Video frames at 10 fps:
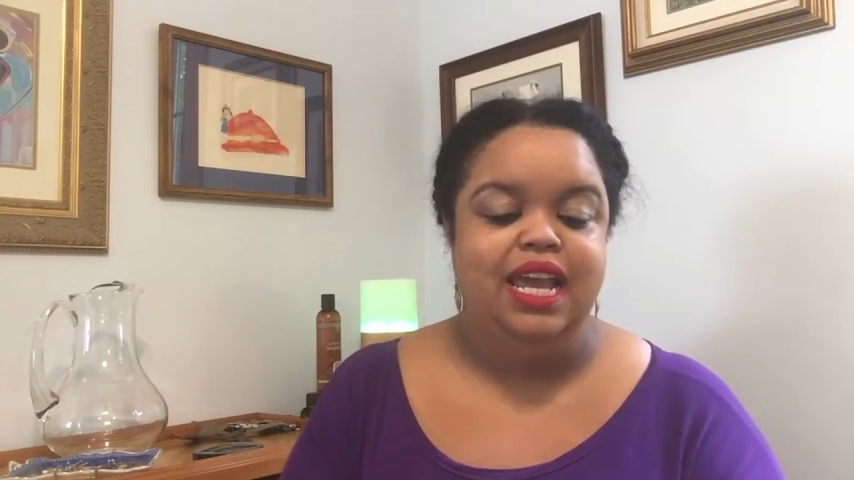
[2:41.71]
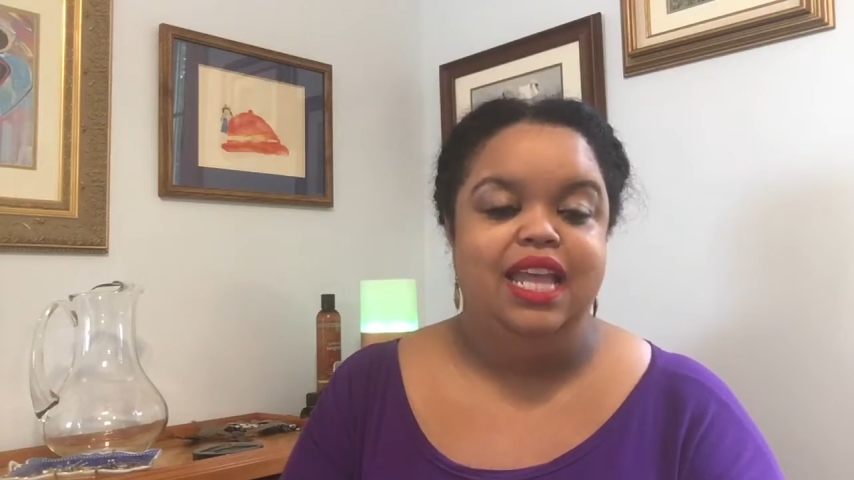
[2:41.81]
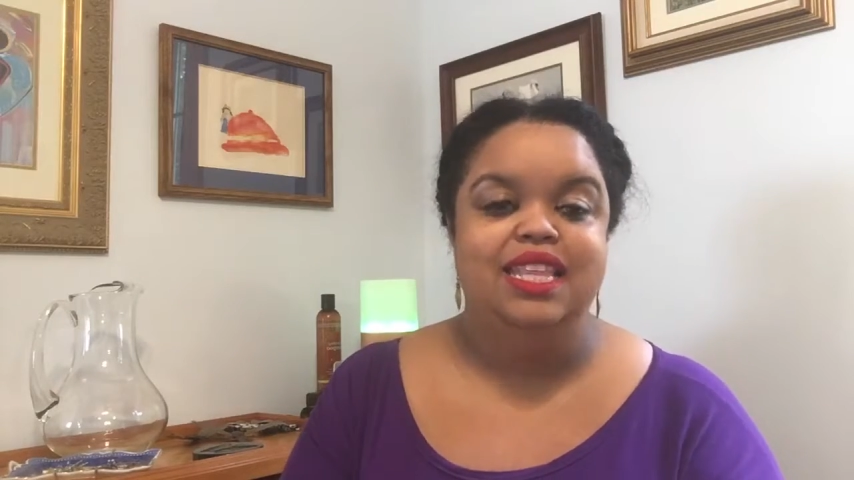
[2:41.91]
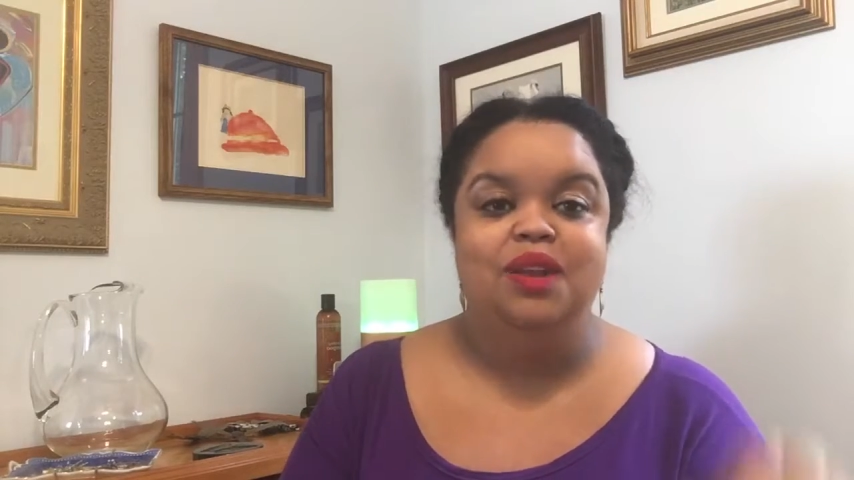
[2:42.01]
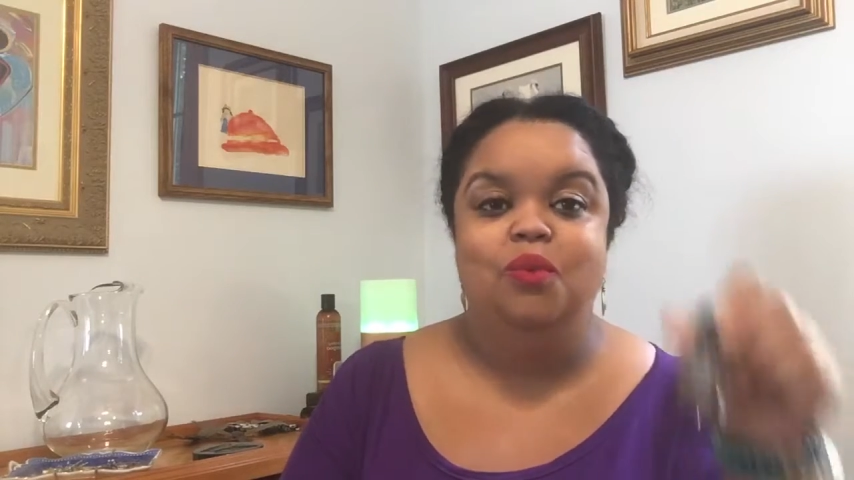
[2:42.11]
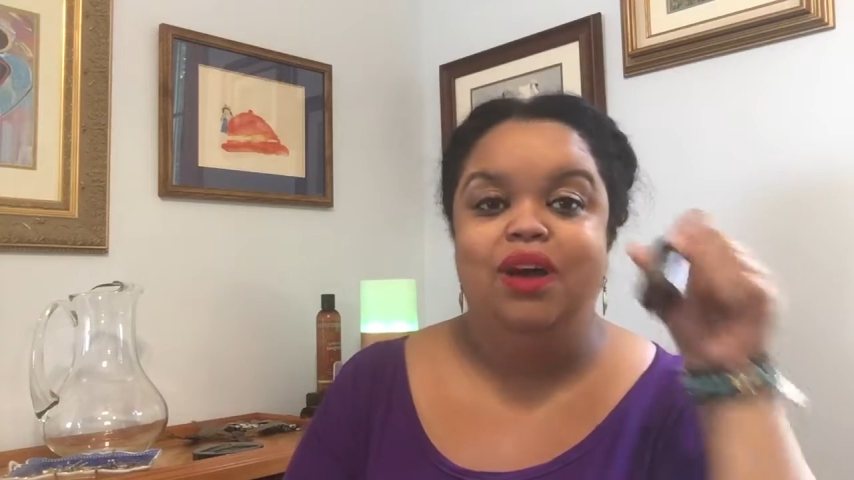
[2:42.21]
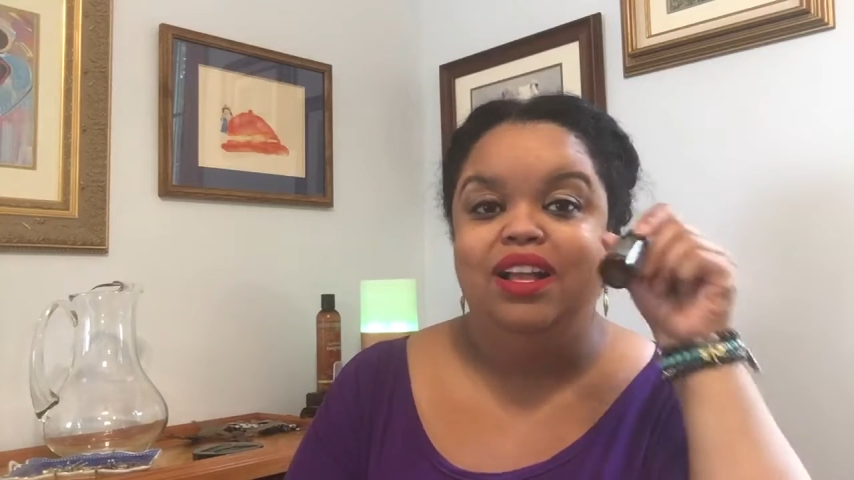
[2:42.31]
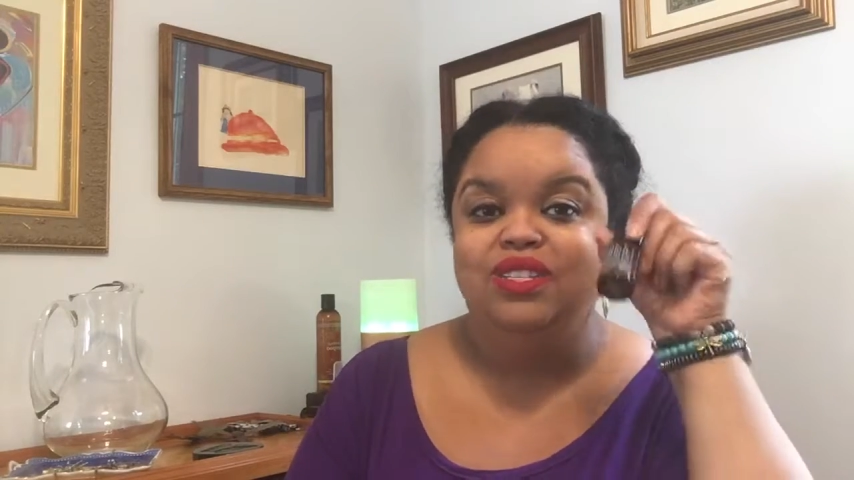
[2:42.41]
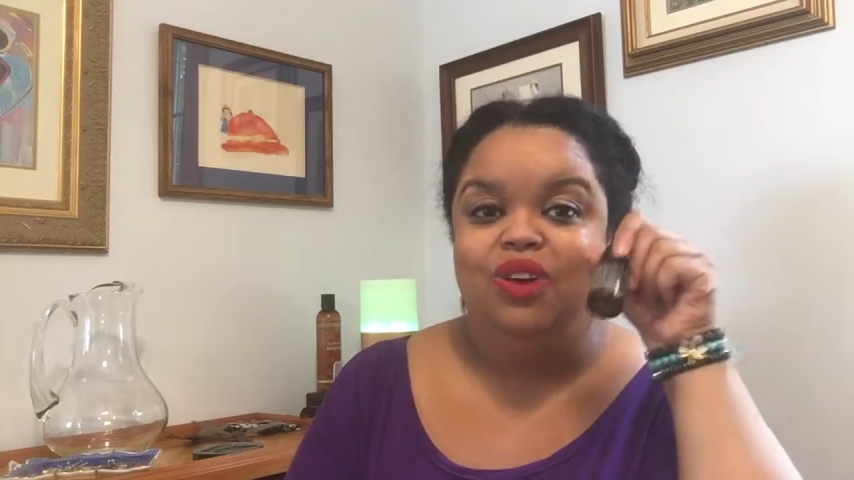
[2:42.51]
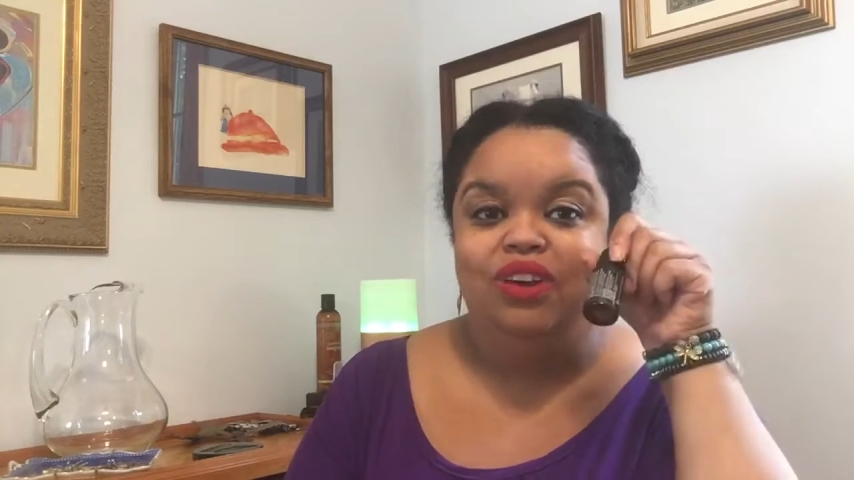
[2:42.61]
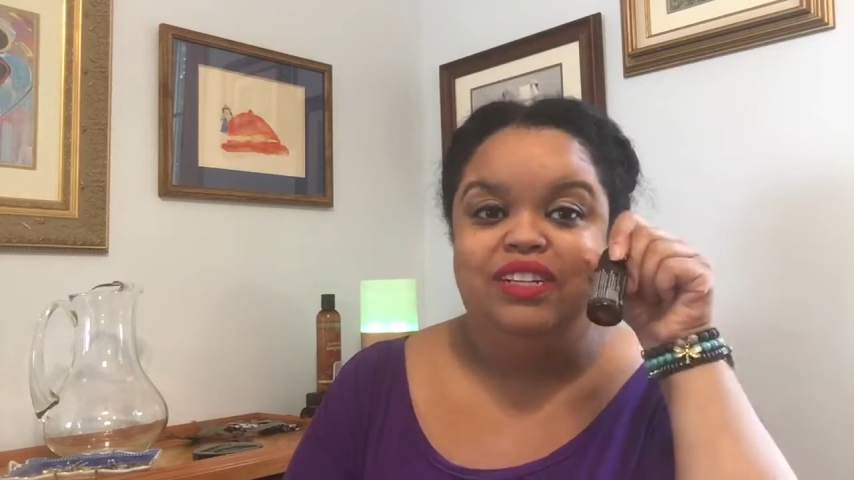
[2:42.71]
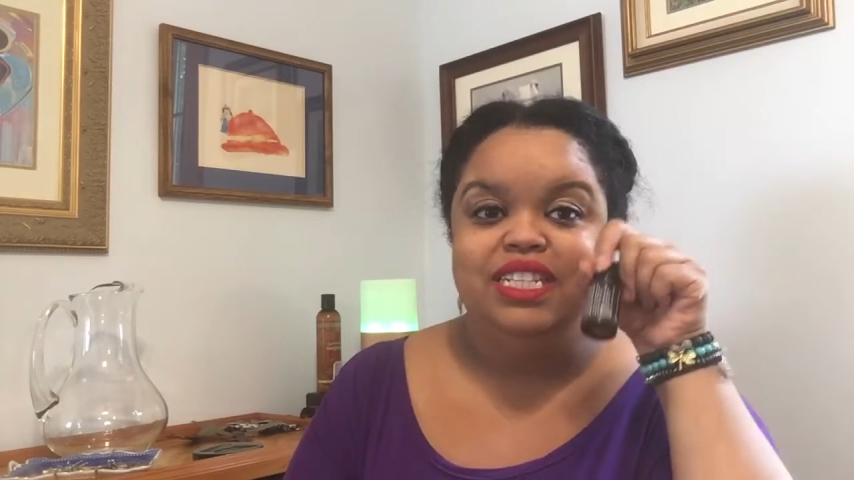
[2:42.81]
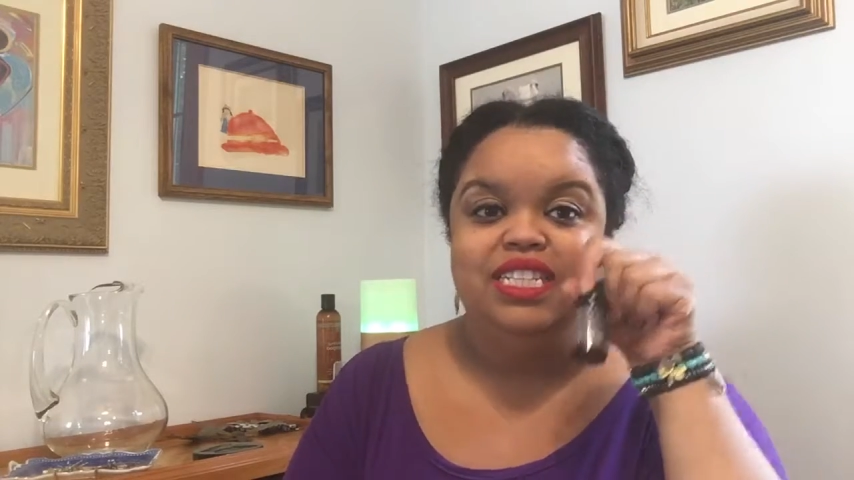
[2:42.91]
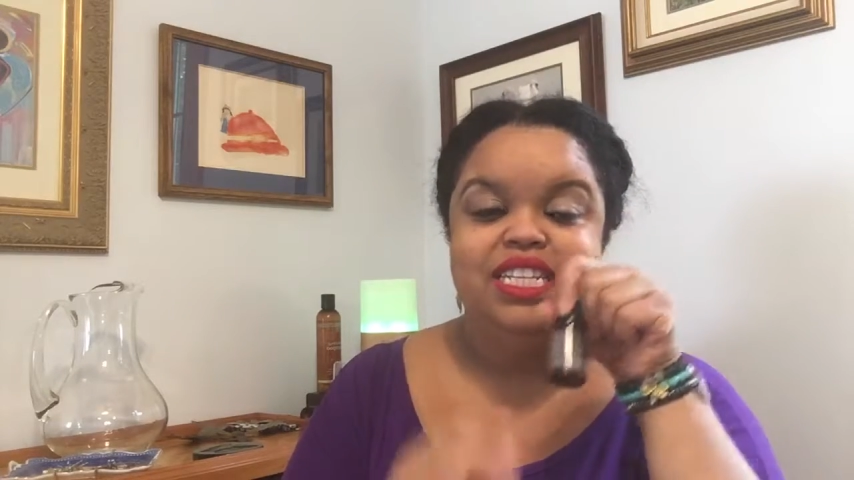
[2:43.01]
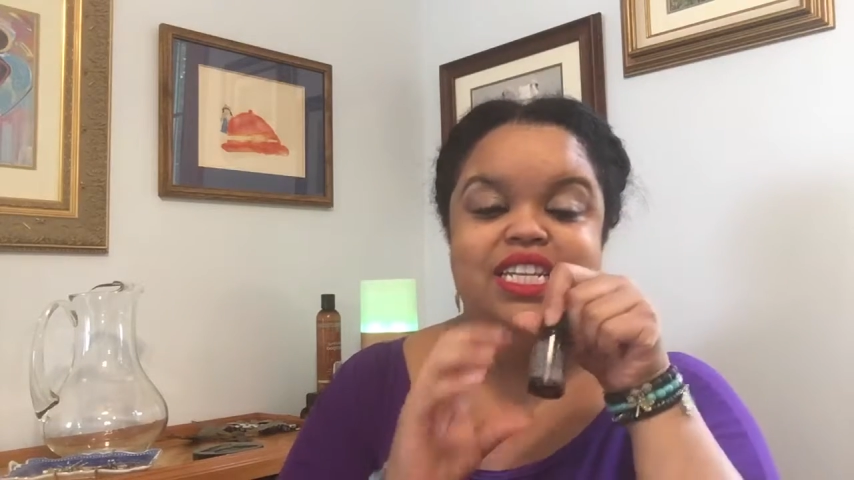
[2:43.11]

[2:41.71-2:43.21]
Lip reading: And then wild orange